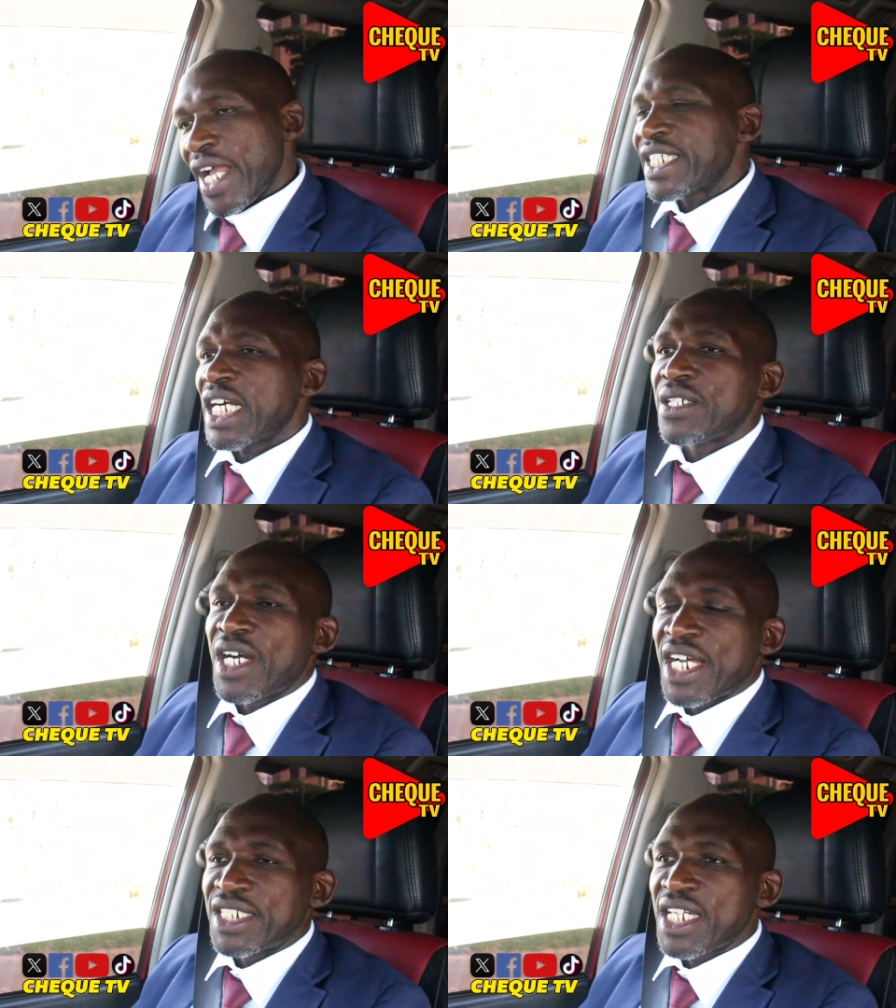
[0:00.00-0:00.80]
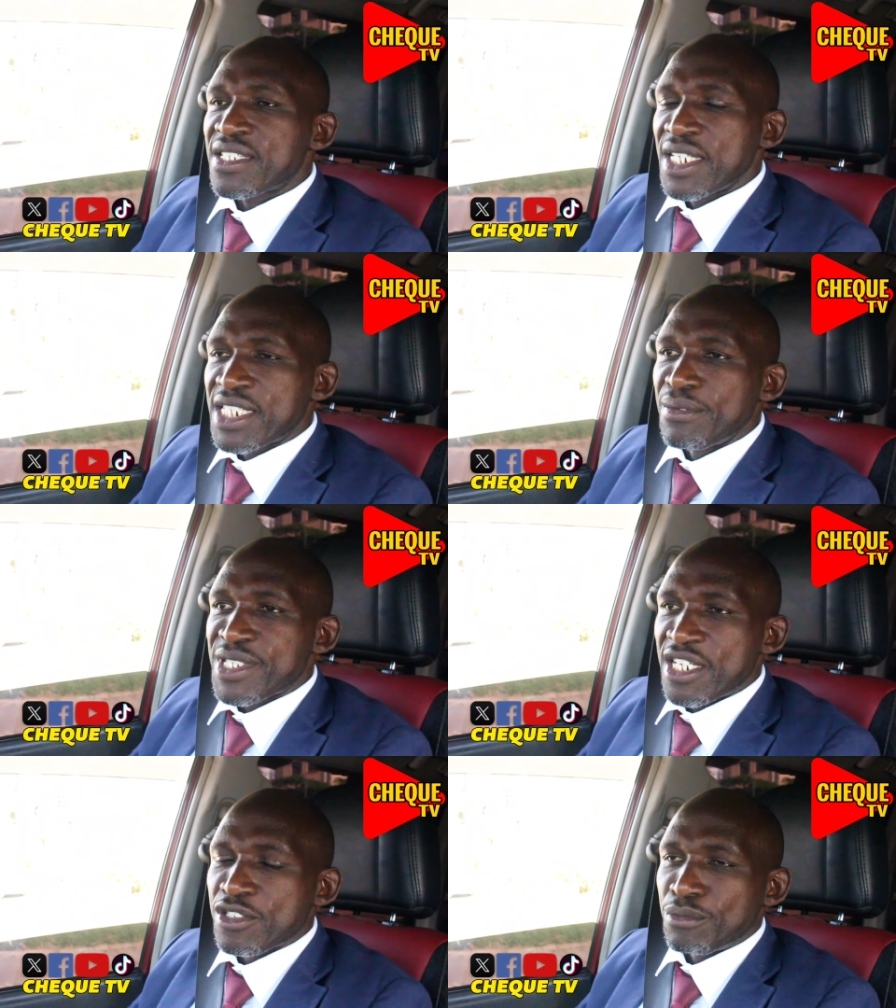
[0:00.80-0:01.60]
Gachagua can just let
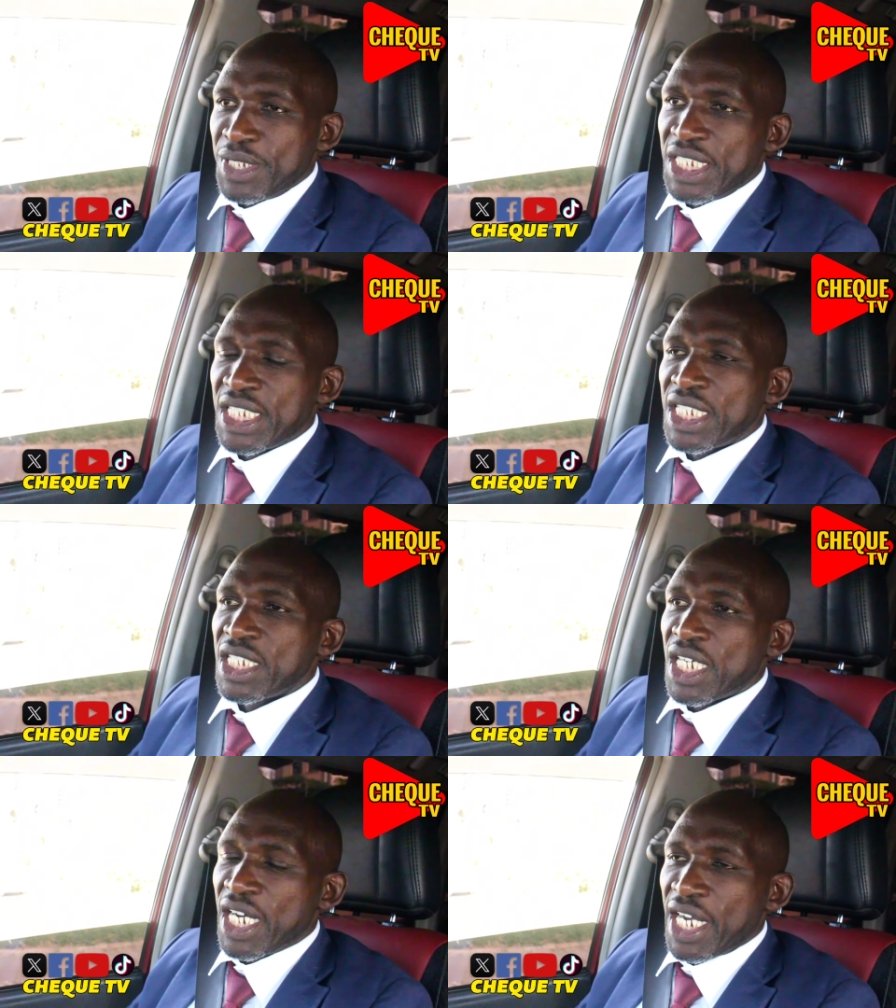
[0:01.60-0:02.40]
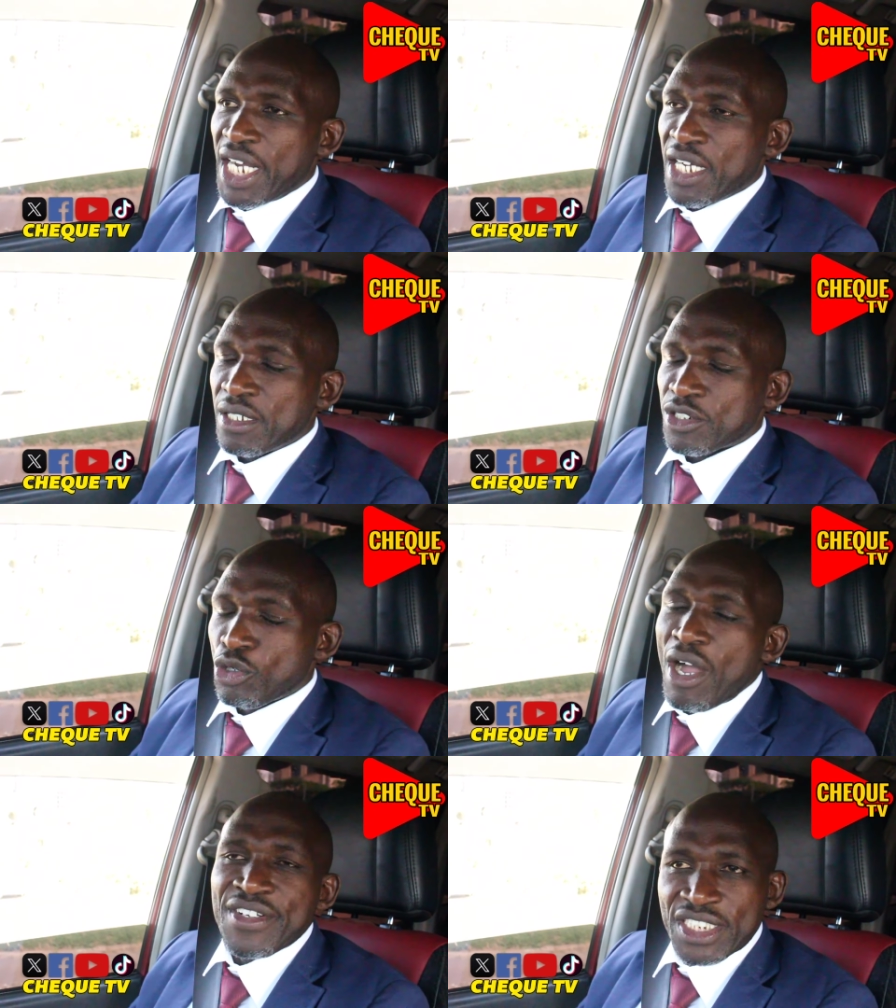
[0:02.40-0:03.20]
himself to be, to
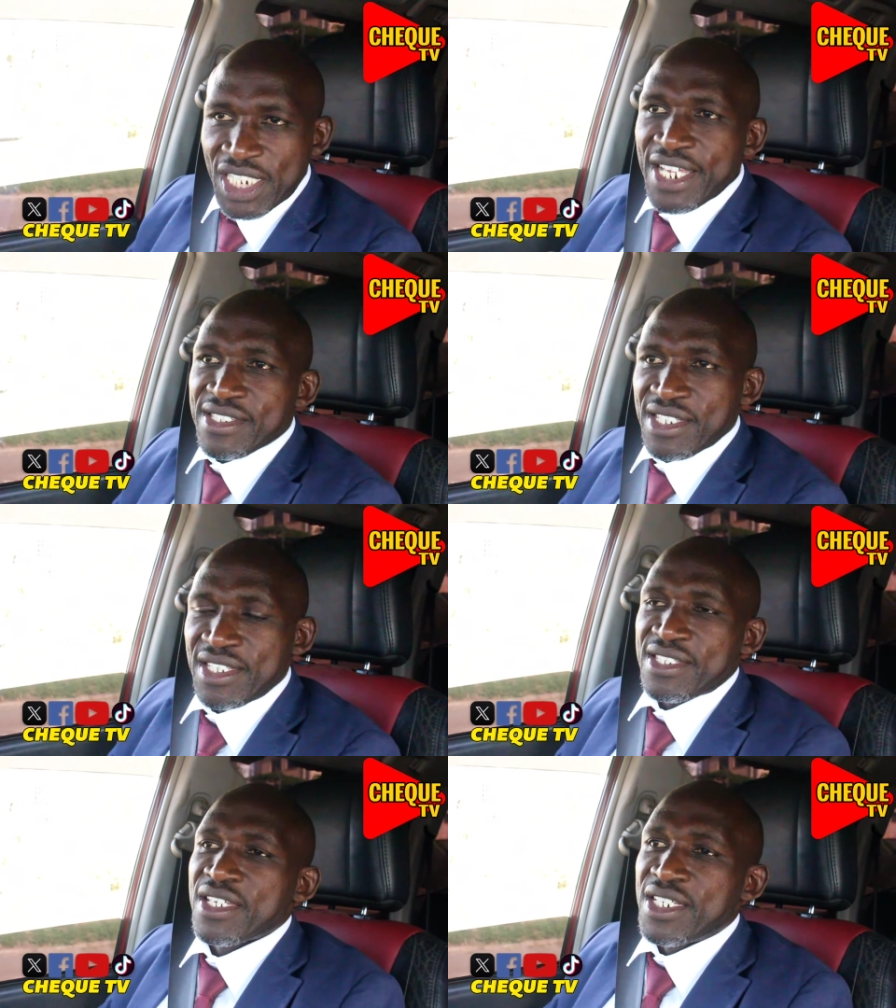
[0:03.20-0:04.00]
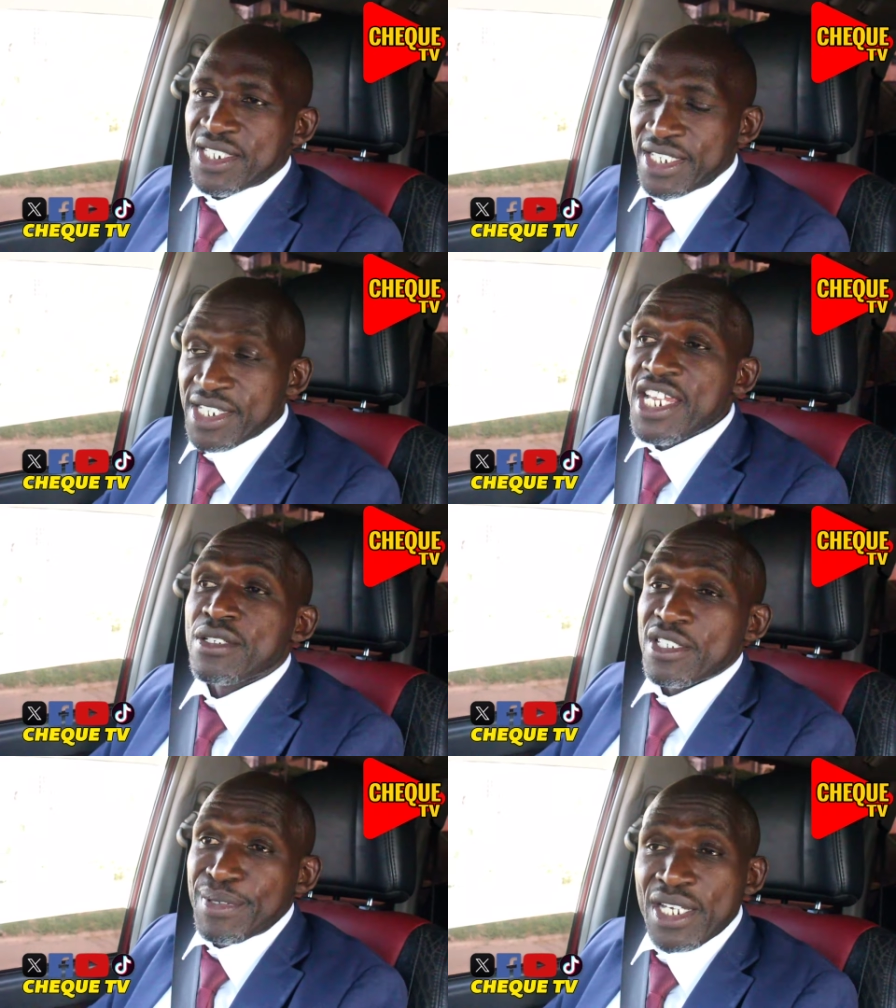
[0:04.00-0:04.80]
have a chance in the Senate and try
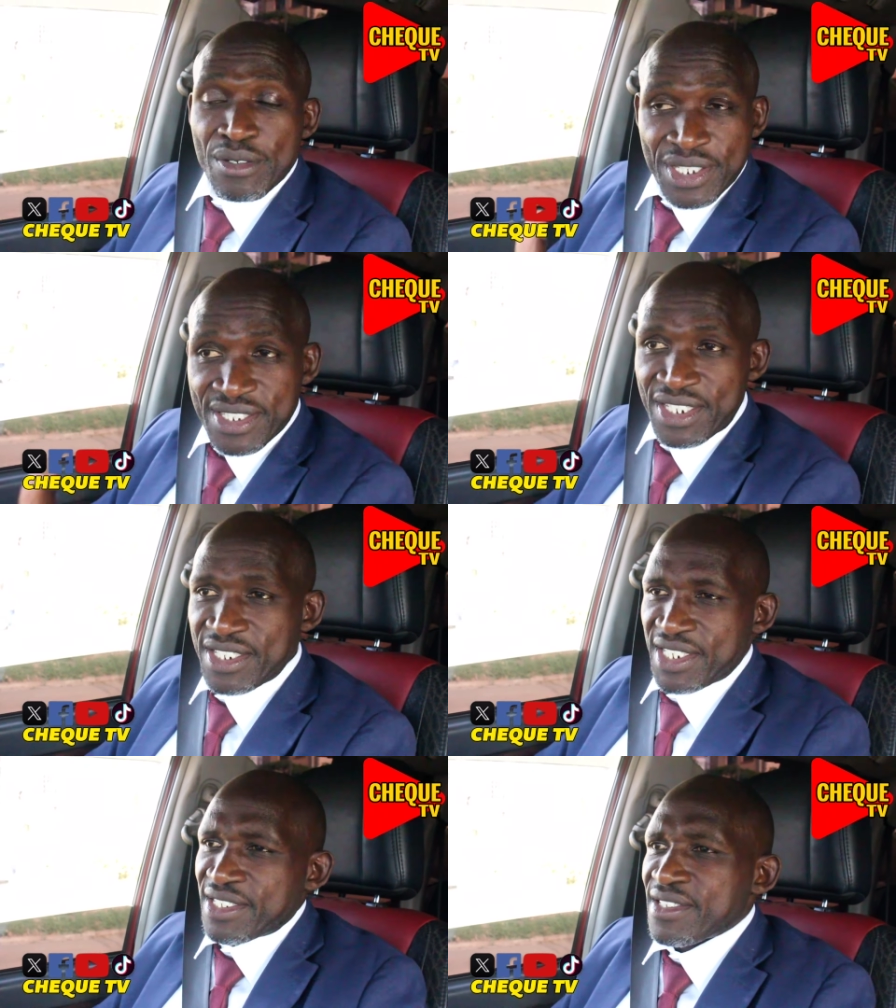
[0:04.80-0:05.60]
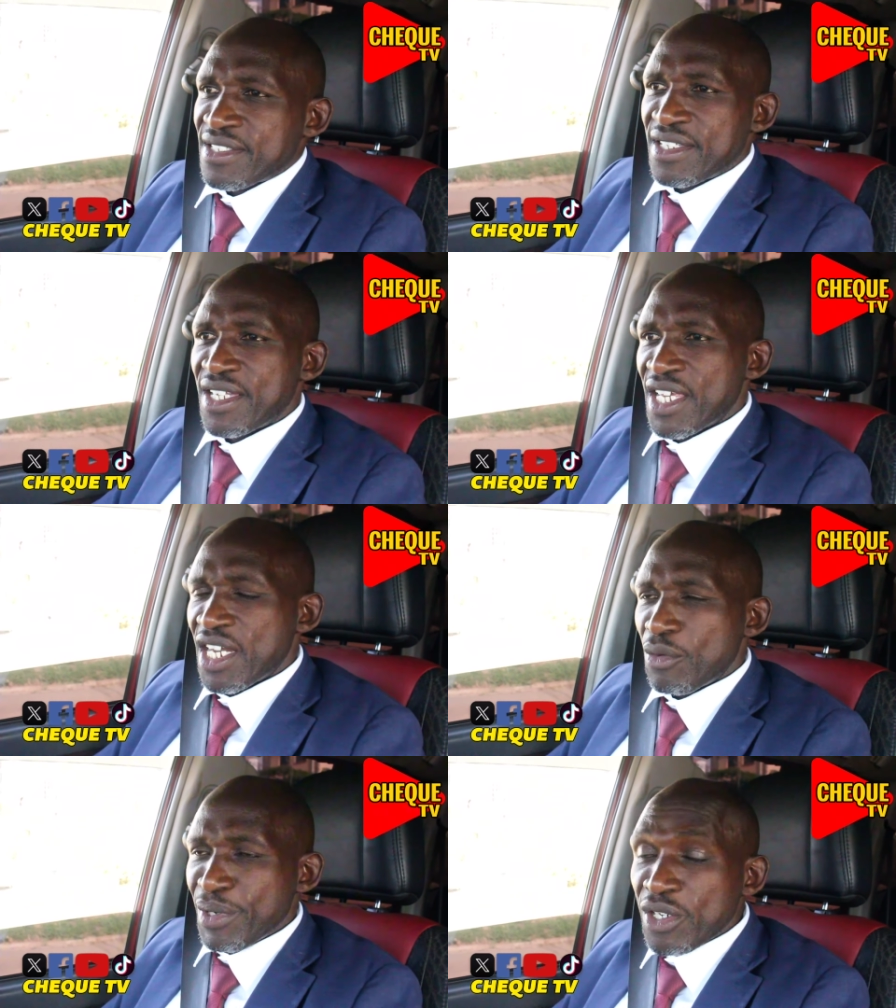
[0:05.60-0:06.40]
to explain to the senators,
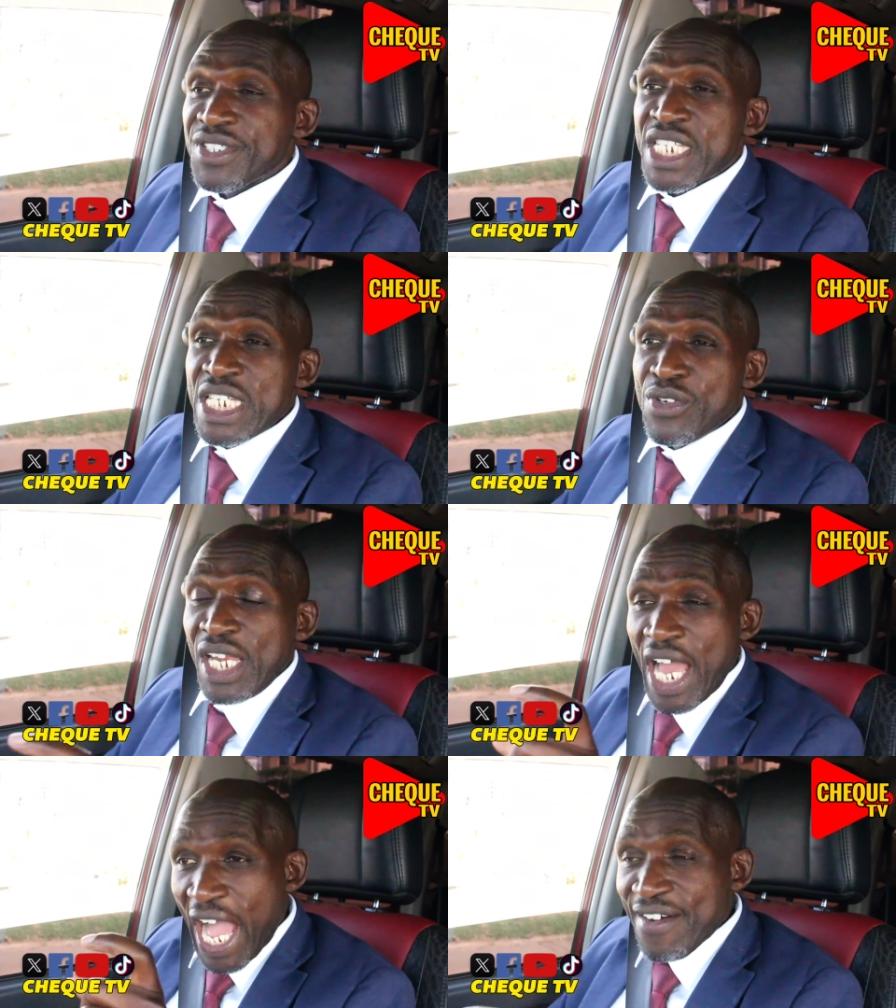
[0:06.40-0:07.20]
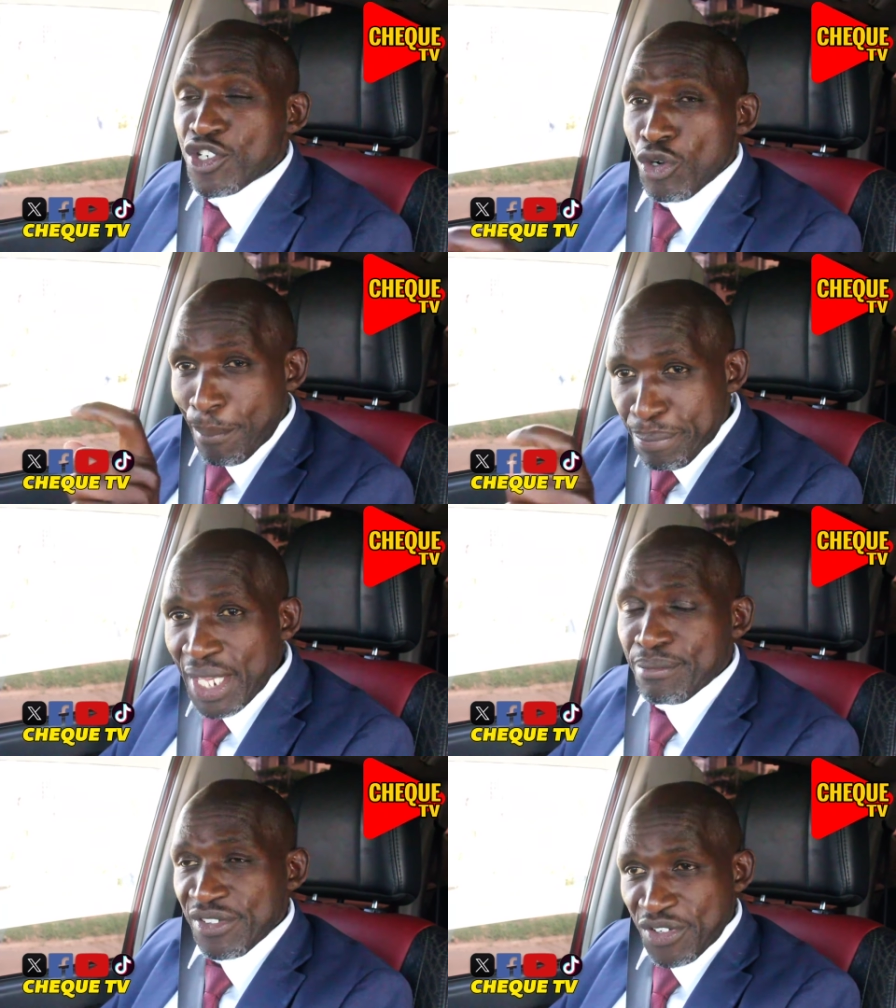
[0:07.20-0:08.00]
because he will have to
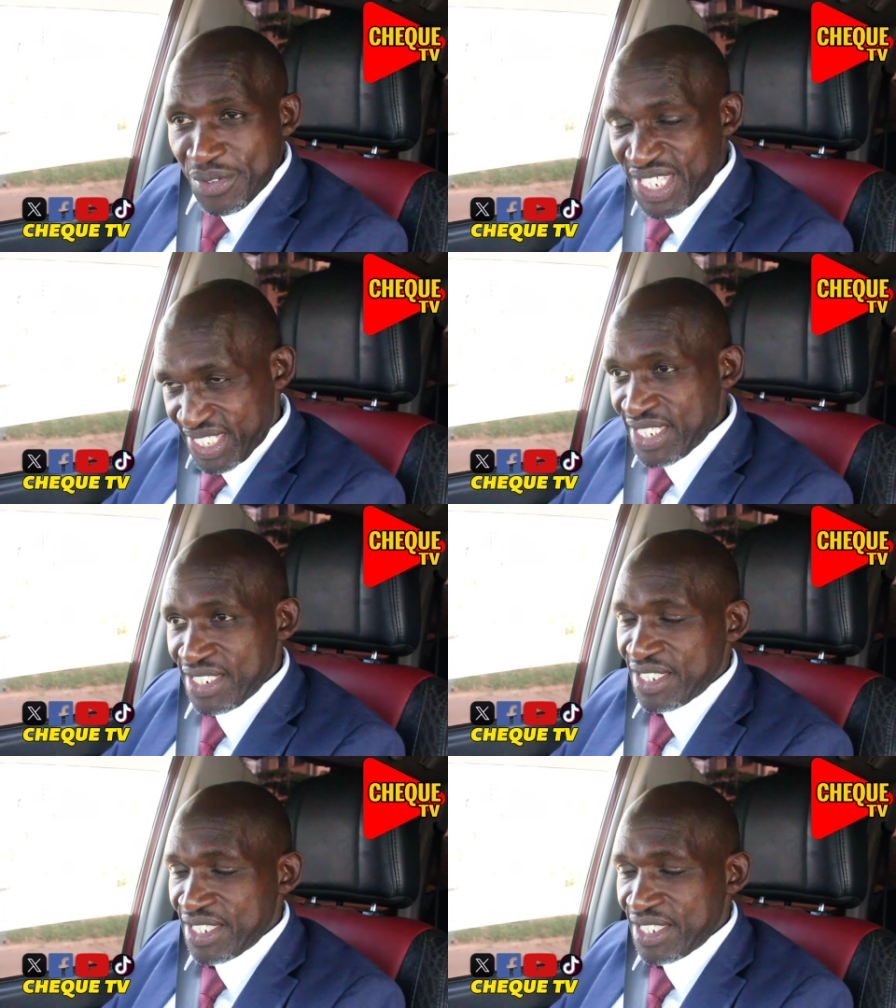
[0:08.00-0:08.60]
appear before the Senate.